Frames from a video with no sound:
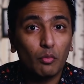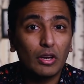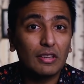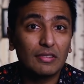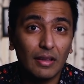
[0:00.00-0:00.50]

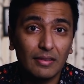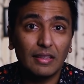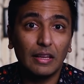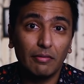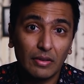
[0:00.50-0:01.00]
what it does
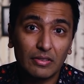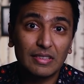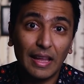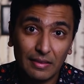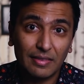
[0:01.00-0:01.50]
leave is
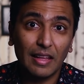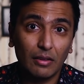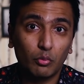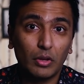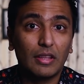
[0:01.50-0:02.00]
dead
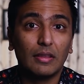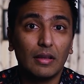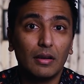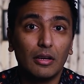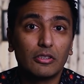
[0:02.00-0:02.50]
cells within
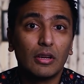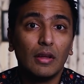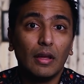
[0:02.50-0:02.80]
the heart.